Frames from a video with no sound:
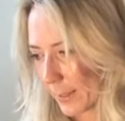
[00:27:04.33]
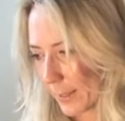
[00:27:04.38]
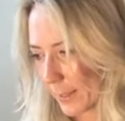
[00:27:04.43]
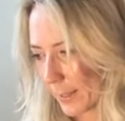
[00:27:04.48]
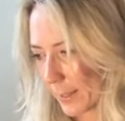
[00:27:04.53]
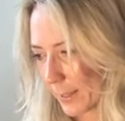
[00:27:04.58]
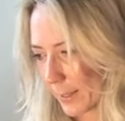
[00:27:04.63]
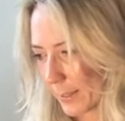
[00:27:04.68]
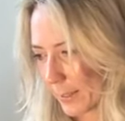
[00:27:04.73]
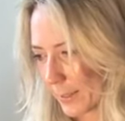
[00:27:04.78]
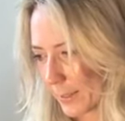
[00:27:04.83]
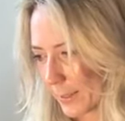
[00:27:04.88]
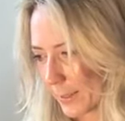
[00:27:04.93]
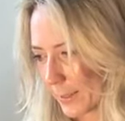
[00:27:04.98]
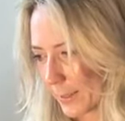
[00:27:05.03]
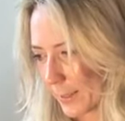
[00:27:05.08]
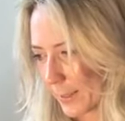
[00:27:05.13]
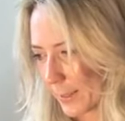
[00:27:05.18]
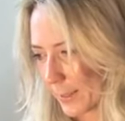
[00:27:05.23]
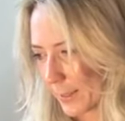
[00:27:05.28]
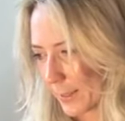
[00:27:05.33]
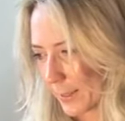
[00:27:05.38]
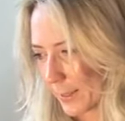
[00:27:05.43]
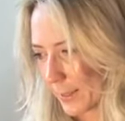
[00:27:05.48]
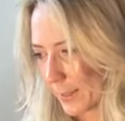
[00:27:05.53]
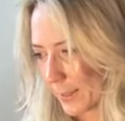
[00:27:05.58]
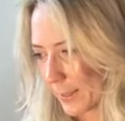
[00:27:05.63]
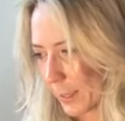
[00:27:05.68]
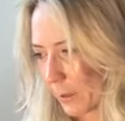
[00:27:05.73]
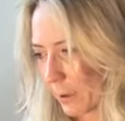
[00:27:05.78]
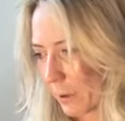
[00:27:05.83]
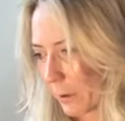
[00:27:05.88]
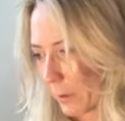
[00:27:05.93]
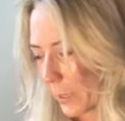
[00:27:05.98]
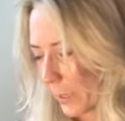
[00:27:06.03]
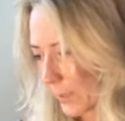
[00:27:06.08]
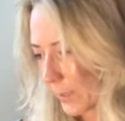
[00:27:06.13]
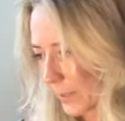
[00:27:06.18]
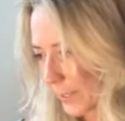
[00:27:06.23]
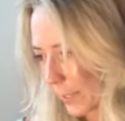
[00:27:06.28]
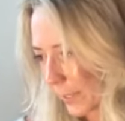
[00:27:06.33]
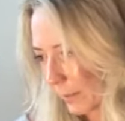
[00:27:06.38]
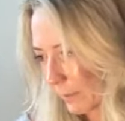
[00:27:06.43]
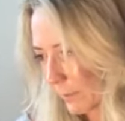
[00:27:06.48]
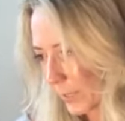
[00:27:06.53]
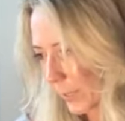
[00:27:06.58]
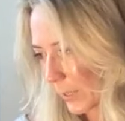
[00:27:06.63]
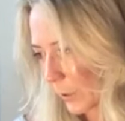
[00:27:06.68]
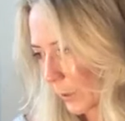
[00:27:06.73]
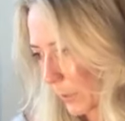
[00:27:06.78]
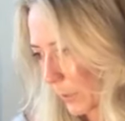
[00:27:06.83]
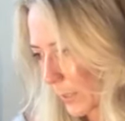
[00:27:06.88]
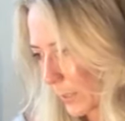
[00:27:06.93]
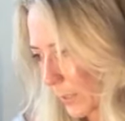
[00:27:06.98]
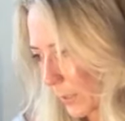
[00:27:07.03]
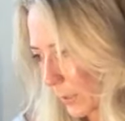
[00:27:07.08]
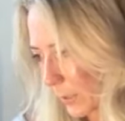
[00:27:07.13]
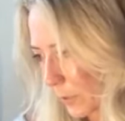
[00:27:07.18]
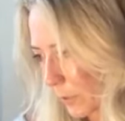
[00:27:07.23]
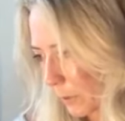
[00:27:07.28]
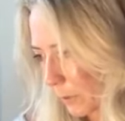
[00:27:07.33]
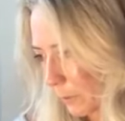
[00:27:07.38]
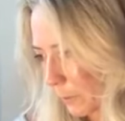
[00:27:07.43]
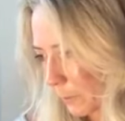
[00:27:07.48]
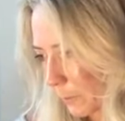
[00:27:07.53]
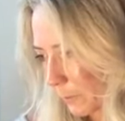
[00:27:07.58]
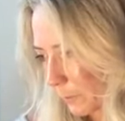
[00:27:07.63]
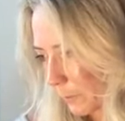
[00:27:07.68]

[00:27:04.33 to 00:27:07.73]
And, oh, Lucy, I've seen your message. So